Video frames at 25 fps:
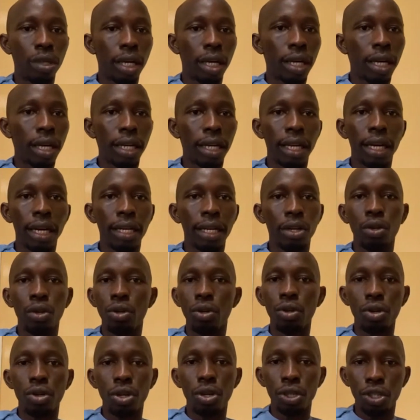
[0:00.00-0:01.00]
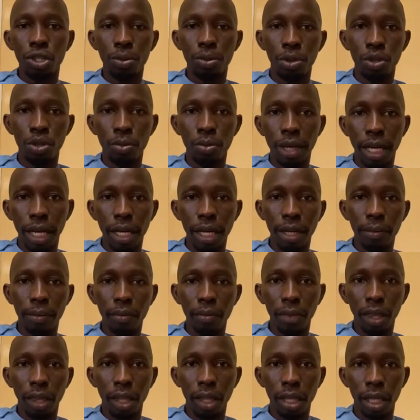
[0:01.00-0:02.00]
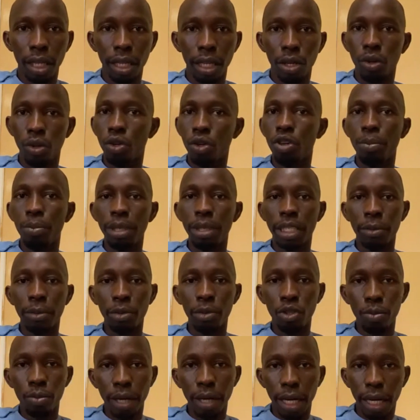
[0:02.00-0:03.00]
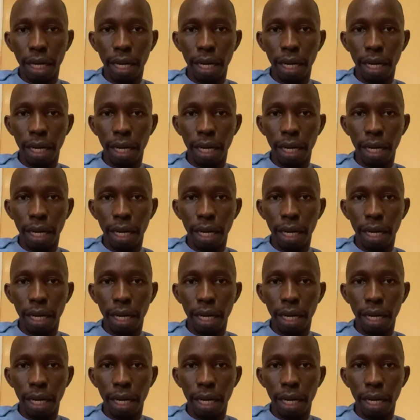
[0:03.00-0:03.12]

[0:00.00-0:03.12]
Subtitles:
And say me I know they go play again. Because if I not score, they